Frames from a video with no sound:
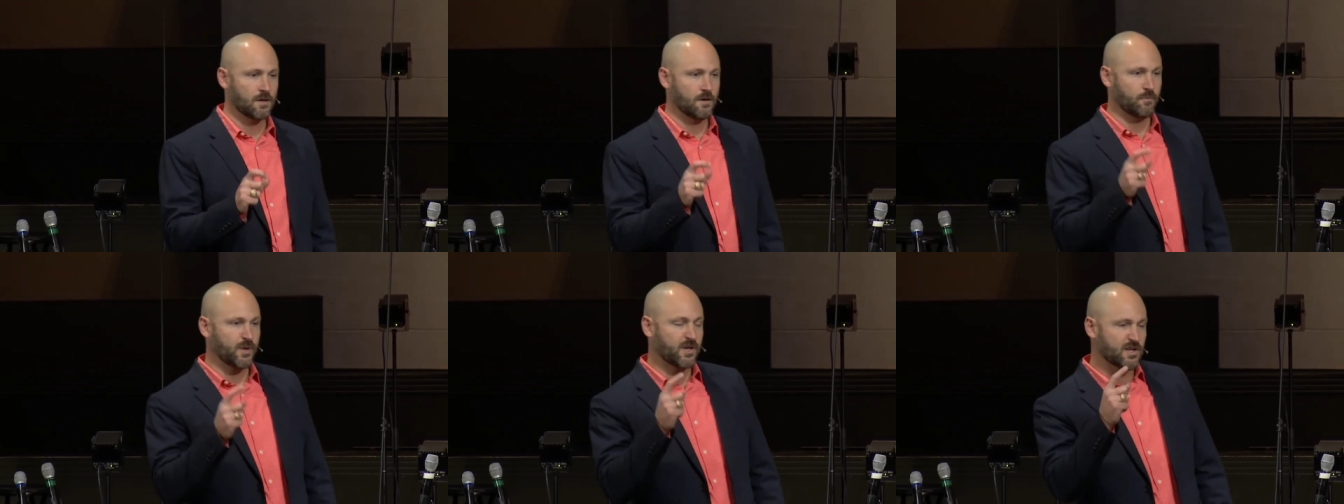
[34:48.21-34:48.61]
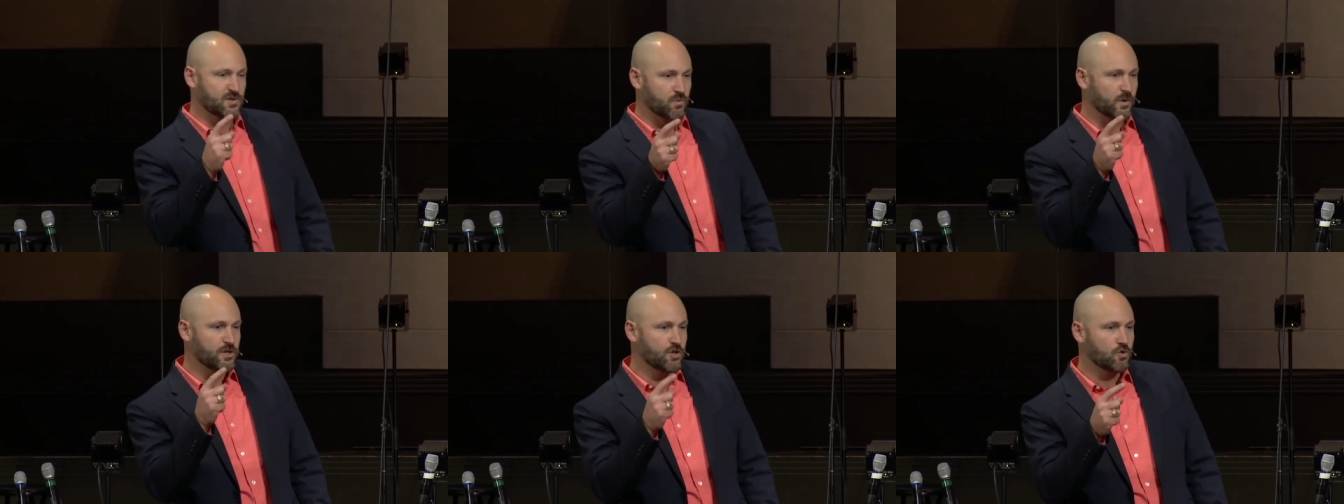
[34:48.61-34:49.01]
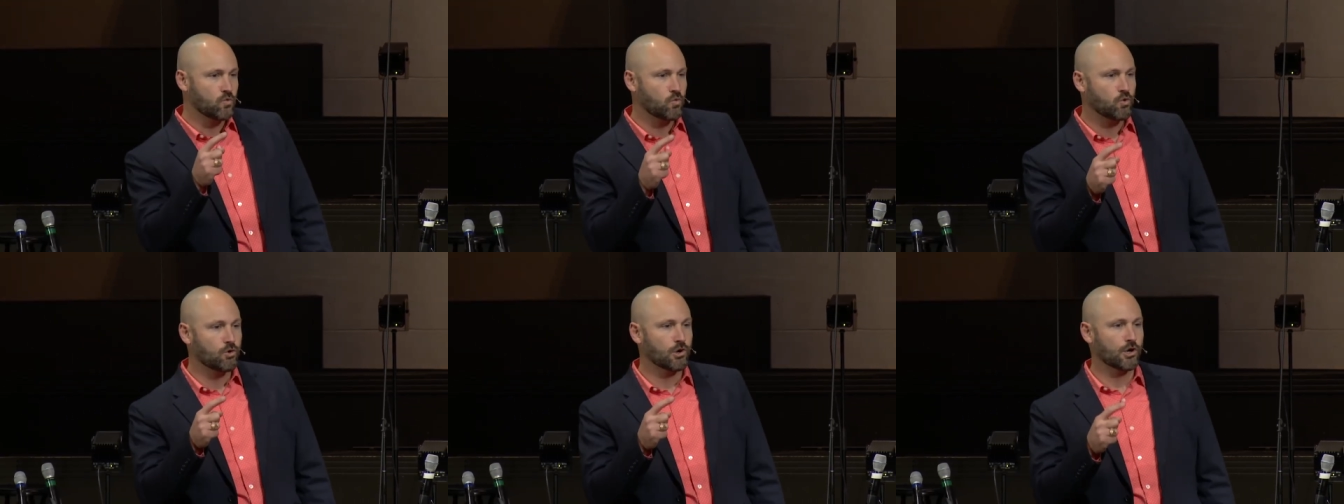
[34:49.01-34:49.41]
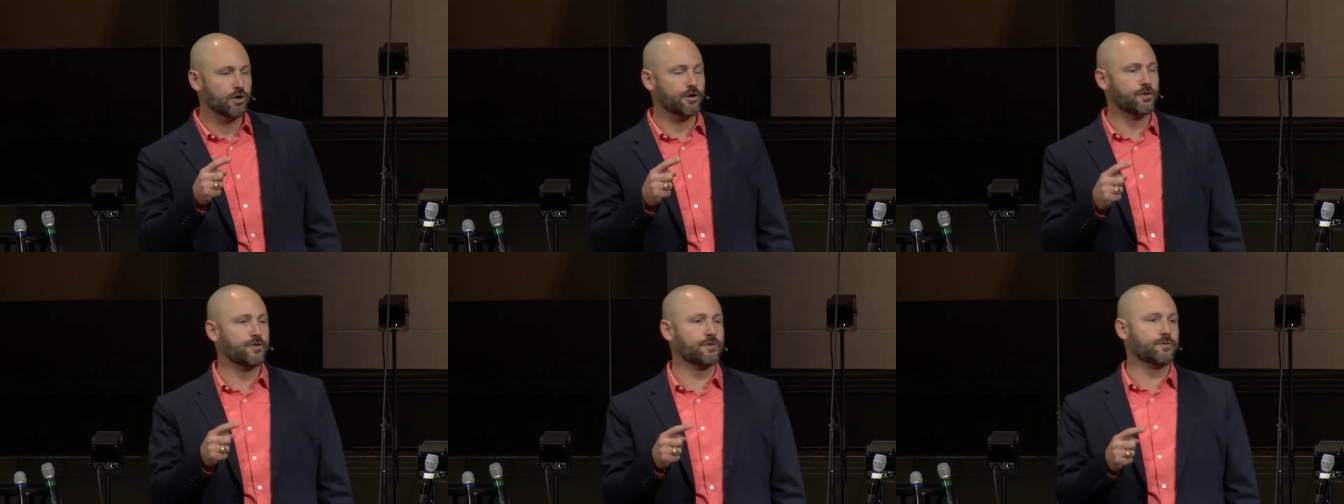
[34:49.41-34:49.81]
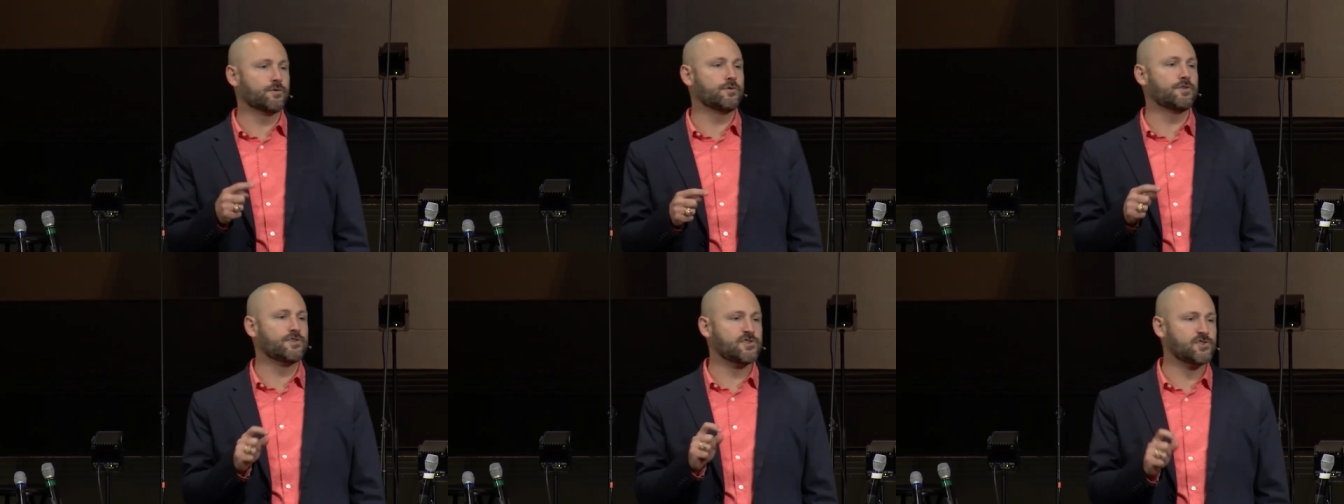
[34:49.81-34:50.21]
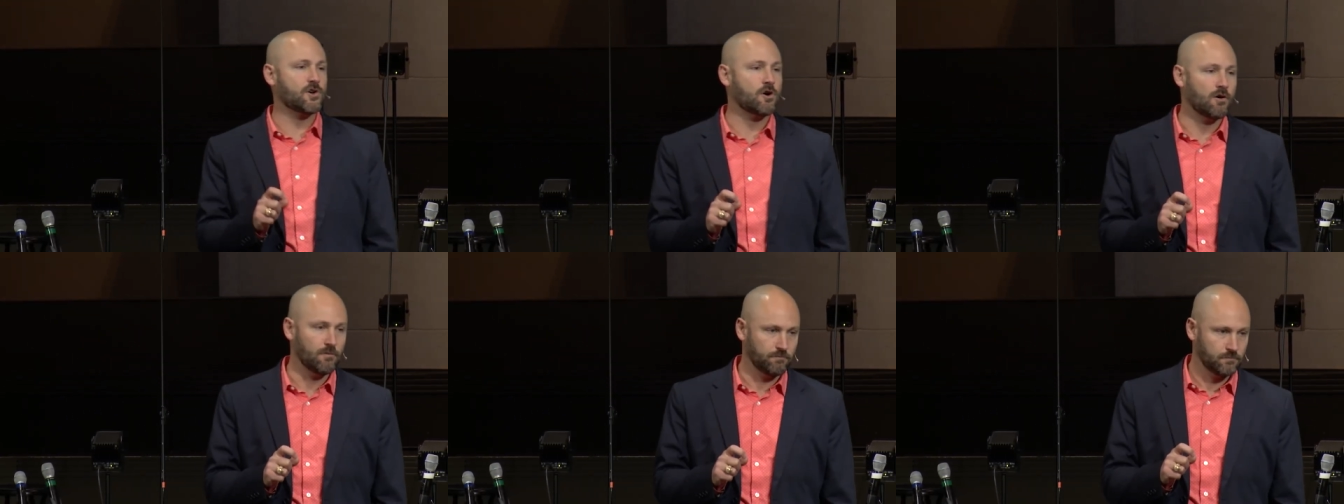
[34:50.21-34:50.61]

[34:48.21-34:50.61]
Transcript: Because when you work through the psalm,